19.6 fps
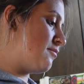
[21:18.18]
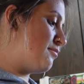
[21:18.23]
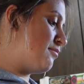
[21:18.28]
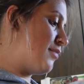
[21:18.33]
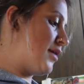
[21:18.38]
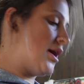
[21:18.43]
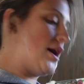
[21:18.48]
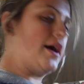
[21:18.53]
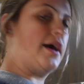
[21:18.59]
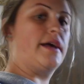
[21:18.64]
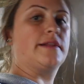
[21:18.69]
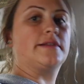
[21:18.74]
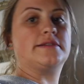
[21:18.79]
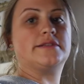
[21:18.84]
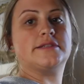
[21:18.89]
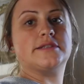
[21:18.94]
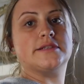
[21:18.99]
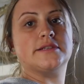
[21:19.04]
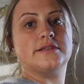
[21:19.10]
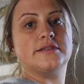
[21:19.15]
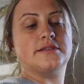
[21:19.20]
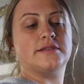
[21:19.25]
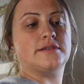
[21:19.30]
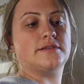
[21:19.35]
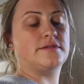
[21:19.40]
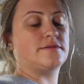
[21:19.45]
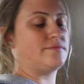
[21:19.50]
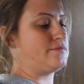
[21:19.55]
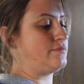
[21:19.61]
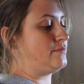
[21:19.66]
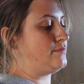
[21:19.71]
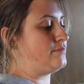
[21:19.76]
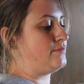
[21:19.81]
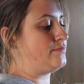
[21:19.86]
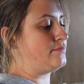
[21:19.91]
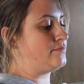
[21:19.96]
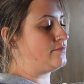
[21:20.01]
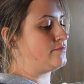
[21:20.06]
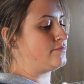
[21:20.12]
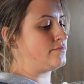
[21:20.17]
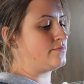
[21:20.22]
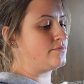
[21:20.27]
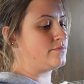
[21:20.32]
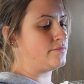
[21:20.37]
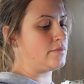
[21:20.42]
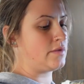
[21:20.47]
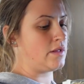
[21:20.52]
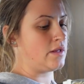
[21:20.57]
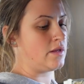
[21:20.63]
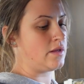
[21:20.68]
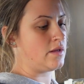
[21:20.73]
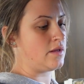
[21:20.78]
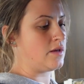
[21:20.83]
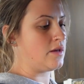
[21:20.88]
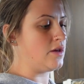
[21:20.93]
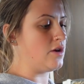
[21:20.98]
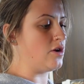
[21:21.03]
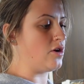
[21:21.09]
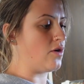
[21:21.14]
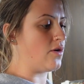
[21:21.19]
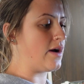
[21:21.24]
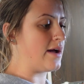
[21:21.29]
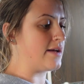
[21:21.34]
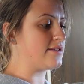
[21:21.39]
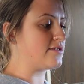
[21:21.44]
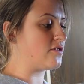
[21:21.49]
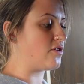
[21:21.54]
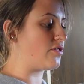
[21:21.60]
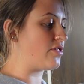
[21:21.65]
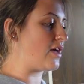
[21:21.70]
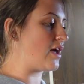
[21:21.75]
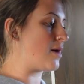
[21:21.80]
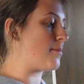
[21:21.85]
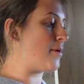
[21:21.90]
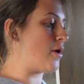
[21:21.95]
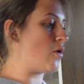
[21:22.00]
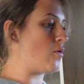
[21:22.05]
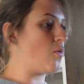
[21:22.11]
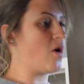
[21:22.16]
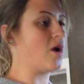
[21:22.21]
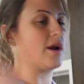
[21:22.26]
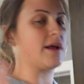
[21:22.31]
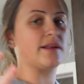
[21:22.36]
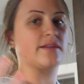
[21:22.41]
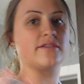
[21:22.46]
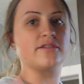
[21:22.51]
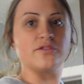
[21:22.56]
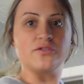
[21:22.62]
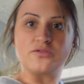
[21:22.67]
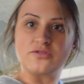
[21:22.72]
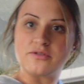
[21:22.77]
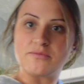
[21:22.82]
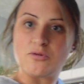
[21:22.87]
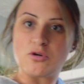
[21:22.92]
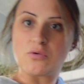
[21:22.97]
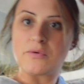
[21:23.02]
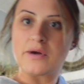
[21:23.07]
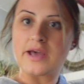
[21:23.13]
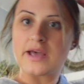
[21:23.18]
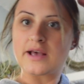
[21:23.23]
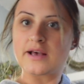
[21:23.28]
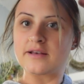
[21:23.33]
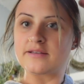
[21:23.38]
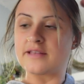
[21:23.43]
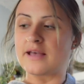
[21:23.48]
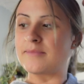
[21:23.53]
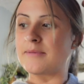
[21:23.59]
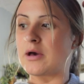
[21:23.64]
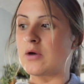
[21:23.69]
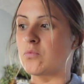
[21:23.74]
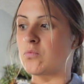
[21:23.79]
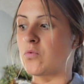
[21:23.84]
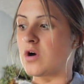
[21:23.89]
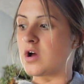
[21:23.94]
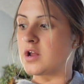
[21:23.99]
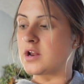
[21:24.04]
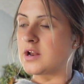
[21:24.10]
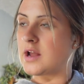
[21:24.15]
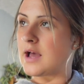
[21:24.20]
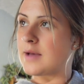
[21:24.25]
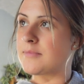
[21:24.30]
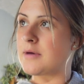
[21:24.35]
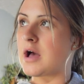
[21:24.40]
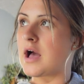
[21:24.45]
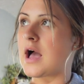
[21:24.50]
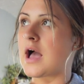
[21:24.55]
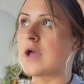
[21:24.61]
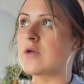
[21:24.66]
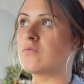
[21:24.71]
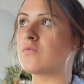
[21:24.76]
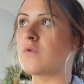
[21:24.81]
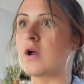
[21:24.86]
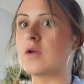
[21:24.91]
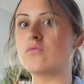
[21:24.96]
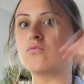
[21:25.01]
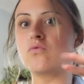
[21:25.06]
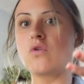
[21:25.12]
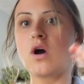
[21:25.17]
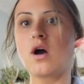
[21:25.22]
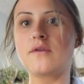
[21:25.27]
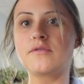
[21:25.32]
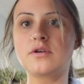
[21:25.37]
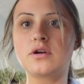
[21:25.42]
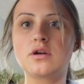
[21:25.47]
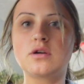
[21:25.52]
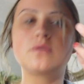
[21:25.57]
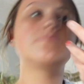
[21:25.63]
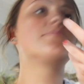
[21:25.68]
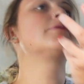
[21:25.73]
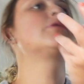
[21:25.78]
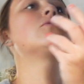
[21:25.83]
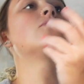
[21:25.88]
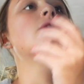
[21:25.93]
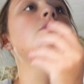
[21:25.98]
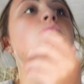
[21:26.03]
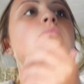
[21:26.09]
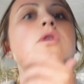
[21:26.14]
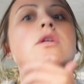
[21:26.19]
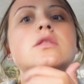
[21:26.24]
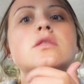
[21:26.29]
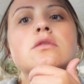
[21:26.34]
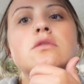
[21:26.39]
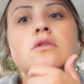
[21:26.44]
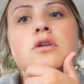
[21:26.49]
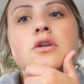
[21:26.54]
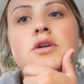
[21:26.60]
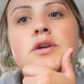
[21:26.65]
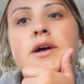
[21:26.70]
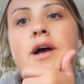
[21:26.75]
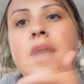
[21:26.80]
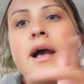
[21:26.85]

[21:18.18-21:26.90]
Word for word: But you know, I still think about wanting to lose some more weight because I'm at one. I'm. I. I hover between one third.